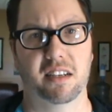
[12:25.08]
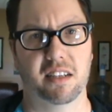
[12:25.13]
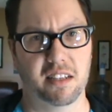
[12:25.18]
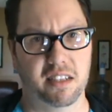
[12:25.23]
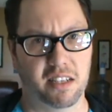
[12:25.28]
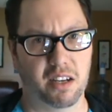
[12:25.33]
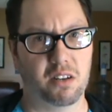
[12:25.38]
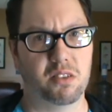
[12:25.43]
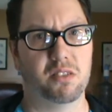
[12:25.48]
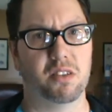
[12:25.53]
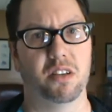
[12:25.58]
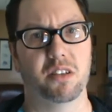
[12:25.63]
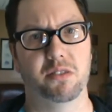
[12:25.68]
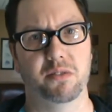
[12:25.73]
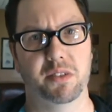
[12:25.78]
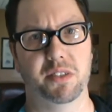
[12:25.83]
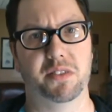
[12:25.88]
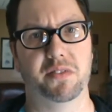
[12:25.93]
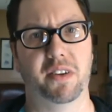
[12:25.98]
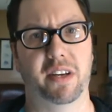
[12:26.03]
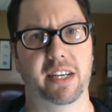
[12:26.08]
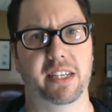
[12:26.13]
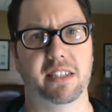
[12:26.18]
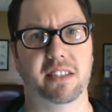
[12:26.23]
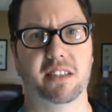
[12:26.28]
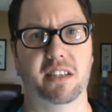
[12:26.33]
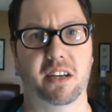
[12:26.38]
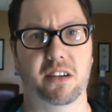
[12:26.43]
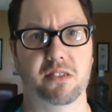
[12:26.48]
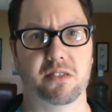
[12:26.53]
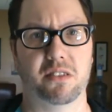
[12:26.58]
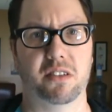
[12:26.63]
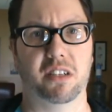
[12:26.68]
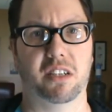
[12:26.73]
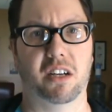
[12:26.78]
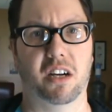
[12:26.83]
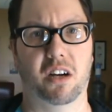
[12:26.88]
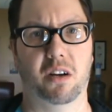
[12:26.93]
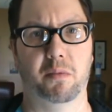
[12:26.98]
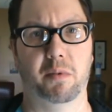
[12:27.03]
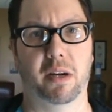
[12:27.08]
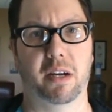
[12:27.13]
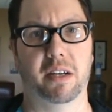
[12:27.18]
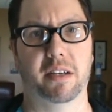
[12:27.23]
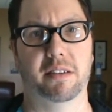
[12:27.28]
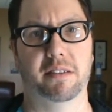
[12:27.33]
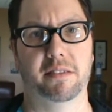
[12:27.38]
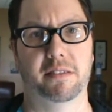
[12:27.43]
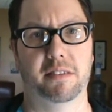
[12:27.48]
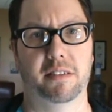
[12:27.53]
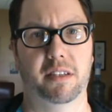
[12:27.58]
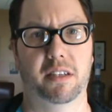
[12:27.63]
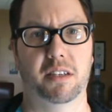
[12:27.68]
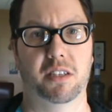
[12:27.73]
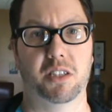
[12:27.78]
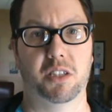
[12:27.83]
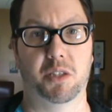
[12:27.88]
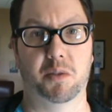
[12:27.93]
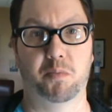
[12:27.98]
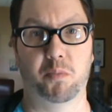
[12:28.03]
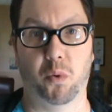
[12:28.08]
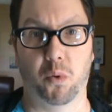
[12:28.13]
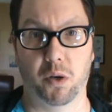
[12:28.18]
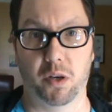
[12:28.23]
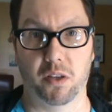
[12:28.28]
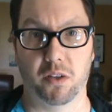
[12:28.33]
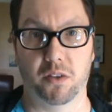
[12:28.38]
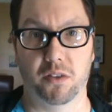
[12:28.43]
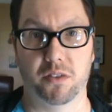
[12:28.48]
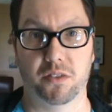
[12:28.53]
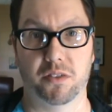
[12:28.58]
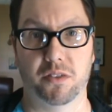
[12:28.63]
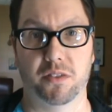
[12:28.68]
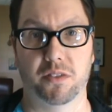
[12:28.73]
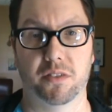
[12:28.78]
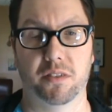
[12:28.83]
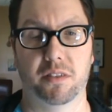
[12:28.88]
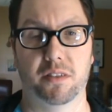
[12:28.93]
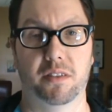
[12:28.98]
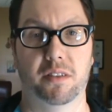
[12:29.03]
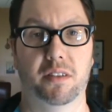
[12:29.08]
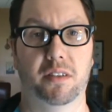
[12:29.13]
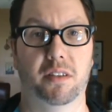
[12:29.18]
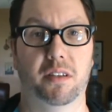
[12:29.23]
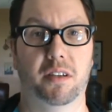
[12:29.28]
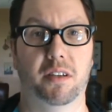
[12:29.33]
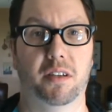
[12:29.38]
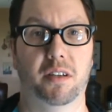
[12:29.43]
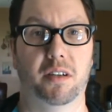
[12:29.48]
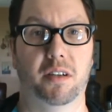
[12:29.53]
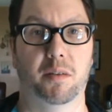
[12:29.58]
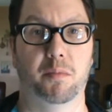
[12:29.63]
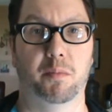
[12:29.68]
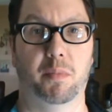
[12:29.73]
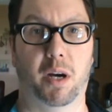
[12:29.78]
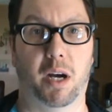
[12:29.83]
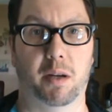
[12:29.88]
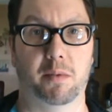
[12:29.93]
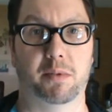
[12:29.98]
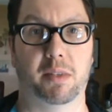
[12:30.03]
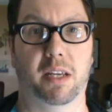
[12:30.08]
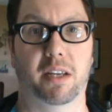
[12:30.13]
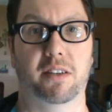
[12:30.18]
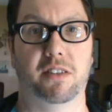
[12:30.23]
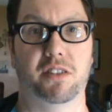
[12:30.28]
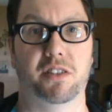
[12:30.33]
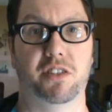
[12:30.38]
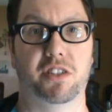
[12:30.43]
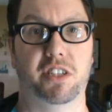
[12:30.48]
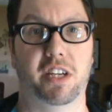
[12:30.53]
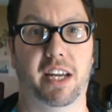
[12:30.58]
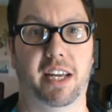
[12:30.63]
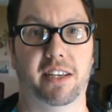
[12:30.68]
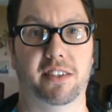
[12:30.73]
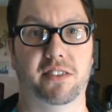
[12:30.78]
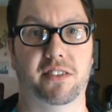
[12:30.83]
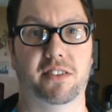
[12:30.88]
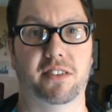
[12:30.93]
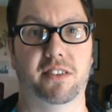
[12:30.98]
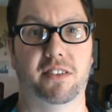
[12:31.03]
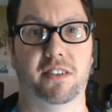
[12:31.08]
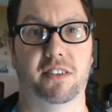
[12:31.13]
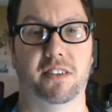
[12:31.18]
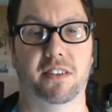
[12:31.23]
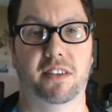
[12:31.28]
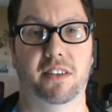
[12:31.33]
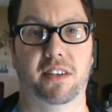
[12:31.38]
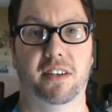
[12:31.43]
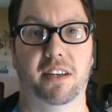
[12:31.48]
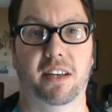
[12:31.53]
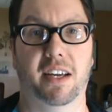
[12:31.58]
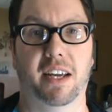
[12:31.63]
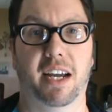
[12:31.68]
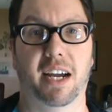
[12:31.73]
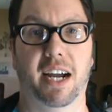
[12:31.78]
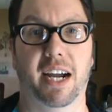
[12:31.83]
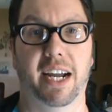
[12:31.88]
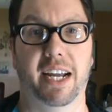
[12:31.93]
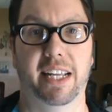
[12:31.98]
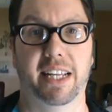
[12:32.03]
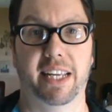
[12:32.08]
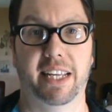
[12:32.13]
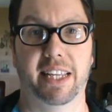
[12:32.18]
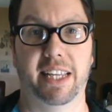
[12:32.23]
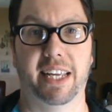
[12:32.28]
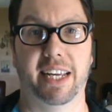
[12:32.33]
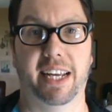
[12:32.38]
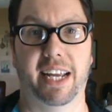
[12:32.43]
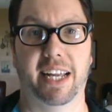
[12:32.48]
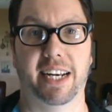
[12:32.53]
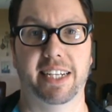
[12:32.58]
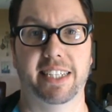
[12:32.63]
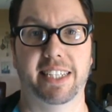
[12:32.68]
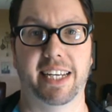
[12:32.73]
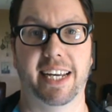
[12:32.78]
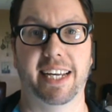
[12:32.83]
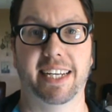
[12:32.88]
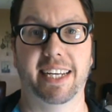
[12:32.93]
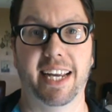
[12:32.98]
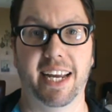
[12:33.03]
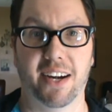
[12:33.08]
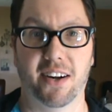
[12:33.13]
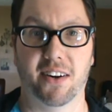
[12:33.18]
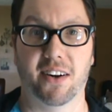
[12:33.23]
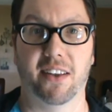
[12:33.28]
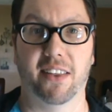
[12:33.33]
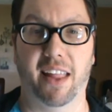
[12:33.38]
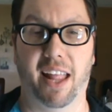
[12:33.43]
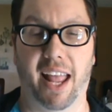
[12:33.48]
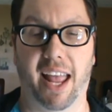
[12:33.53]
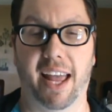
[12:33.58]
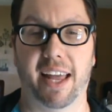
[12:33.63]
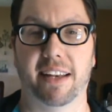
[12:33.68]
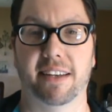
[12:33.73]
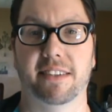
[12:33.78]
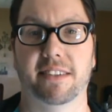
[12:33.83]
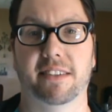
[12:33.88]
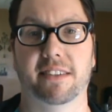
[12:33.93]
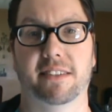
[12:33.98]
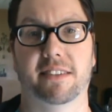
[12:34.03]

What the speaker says: goes onto his face, goes in coma, spoilers, pops out his chest, and then they gotta take care of that.